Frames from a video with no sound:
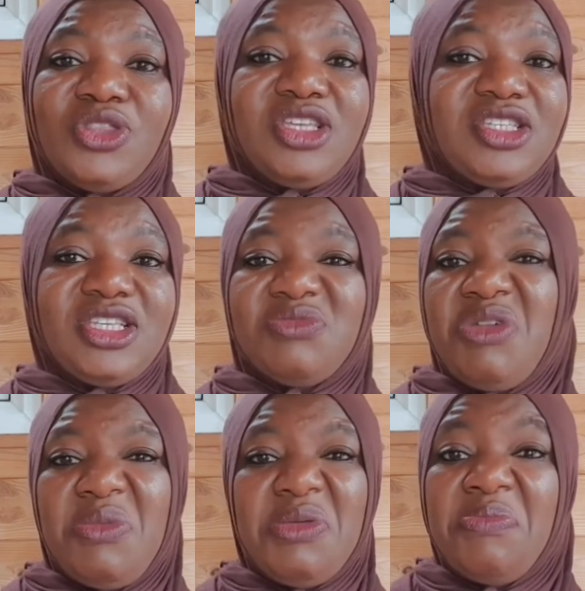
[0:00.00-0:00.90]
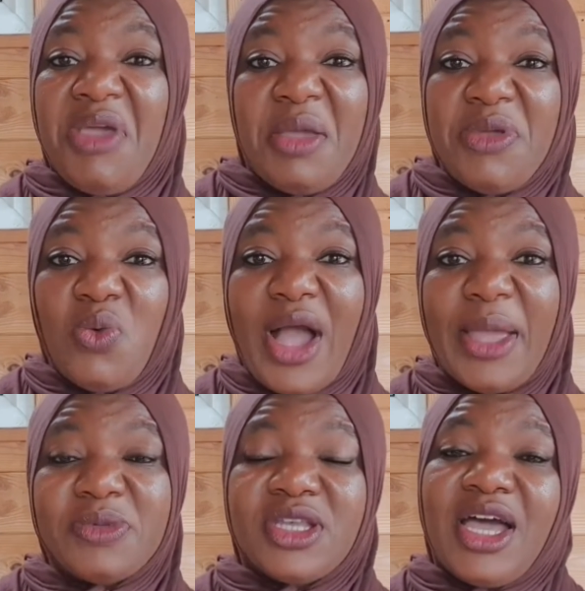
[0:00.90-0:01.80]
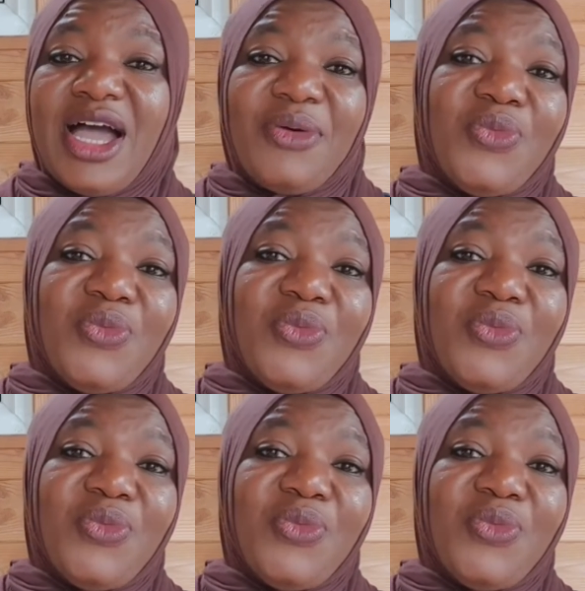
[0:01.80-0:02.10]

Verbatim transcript: So this is maybe baby wipes.